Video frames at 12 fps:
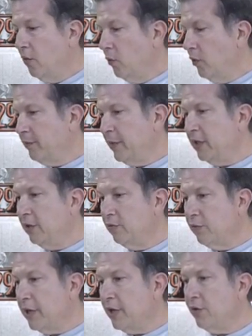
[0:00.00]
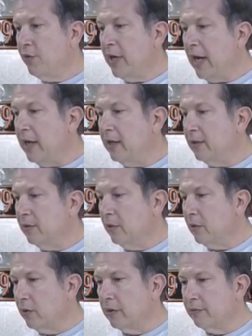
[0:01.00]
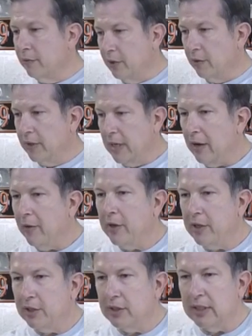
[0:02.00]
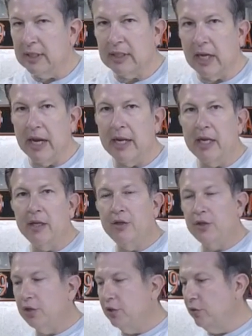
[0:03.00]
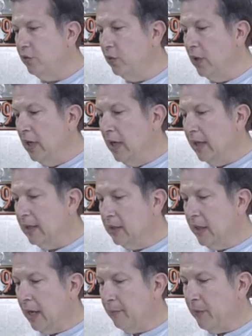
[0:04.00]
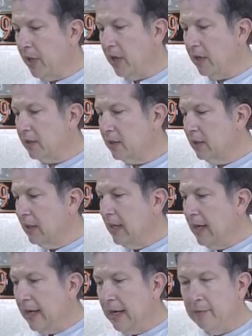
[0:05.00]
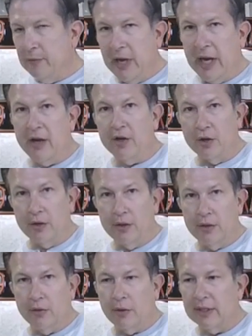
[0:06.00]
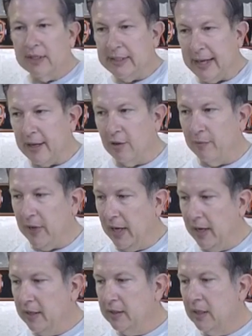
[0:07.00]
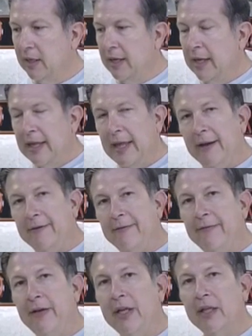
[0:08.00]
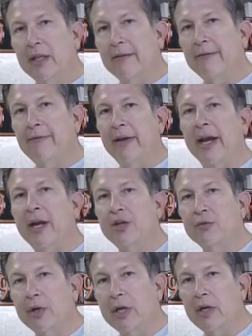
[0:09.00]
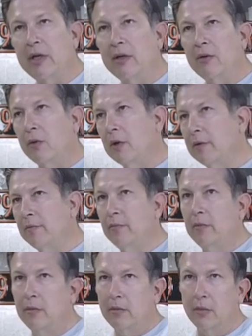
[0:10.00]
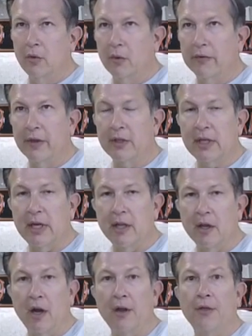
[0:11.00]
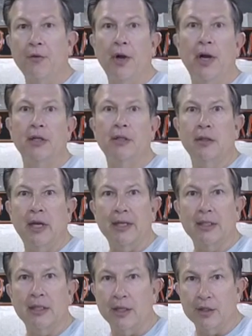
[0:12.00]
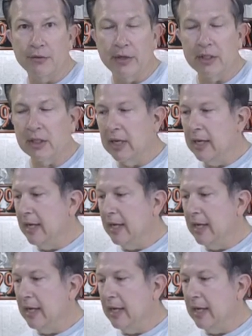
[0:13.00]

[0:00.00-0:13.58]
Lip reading: would be to recreate or carry this design into a top box and panniers or saddlebags that fit the factory, or what would I say, the authorized accessories